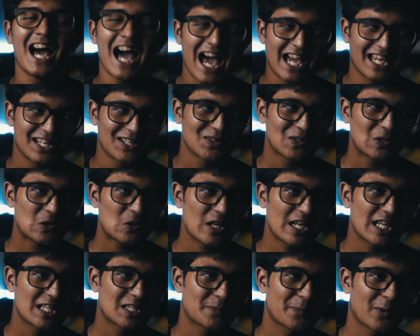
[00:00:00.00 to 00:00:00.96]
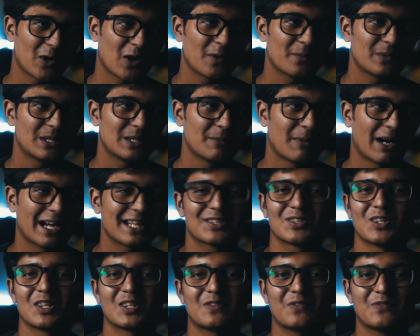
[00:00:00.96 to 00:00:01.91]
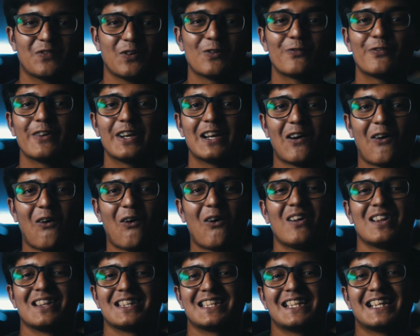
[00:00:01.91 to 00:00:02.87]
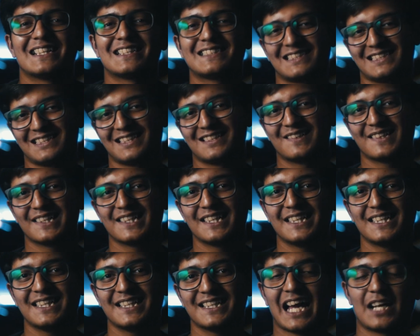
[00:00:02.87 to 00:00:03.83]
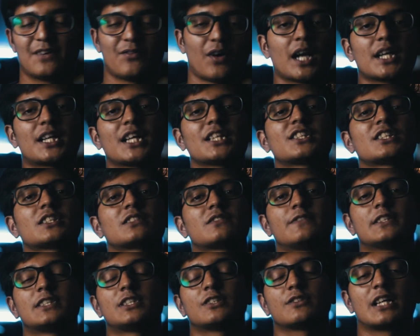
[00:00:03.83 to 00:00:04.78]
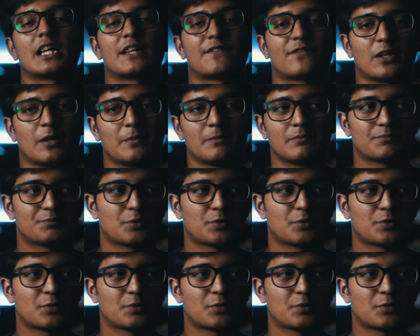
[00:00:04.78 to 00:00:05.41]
I know it probably might not fulfill all the necessary advantages which you get from